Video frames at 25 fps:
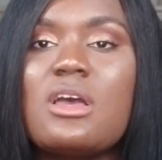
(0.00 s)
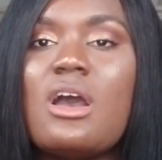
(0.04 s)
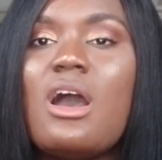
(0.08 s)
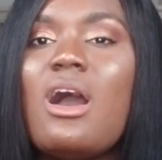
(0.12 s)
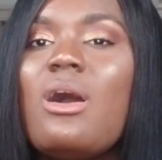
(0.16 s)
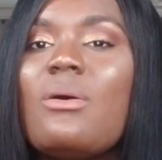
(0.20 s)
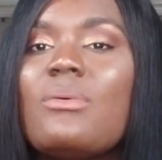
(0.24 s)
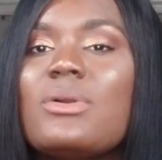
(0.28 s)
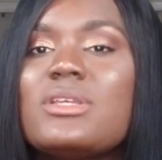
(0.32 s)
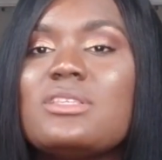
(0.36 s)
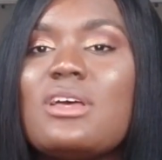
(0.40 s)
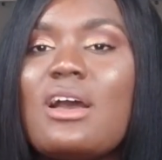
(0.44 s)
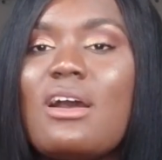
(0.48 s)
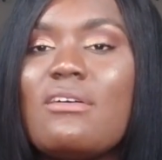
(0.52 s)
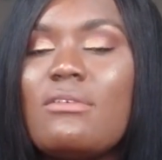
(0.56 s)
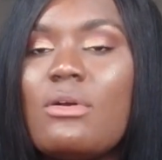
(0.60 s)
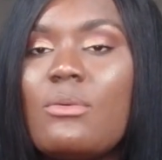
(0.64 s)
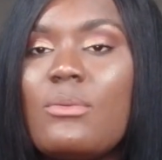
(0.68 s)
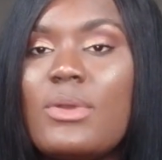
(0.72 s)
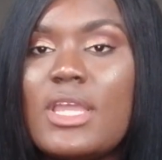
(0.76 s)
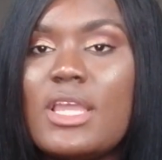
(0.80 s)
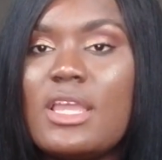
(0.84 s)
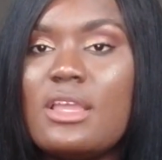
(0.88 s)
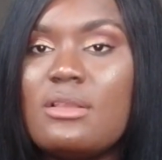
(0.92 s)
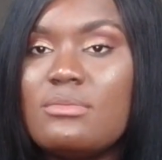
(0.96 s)
always have a
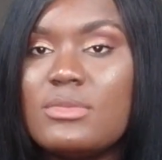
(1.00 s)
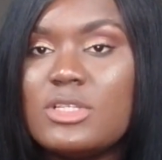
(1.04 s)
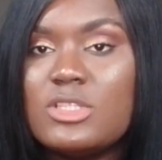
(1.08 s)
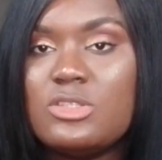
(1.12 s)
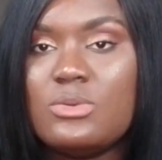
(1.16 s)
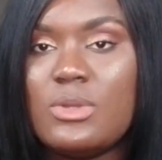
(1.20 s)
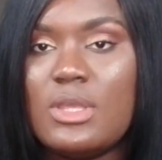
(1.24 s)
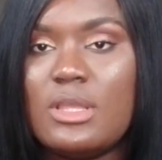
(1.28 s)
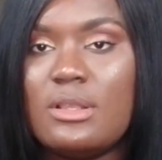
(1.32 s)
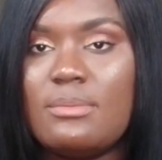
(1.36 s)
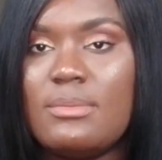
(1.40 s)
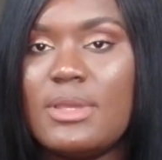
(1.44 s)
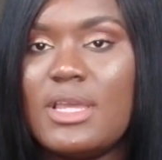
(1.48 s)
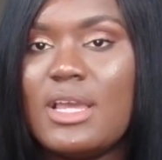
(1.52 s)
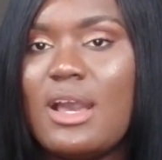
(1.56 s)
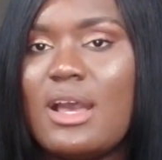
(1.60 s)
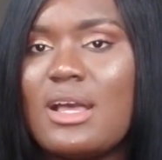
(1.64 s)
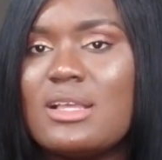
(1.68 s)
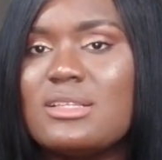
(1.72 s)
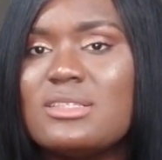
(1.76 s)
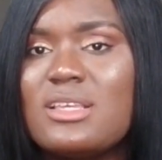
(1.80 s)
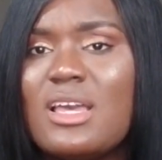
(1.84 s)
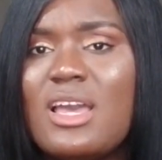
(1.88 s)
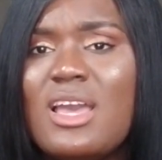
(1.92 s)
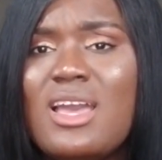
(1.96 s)
wig in between,
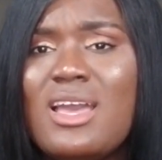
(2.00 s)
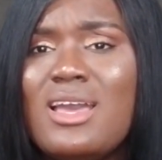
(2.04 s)
because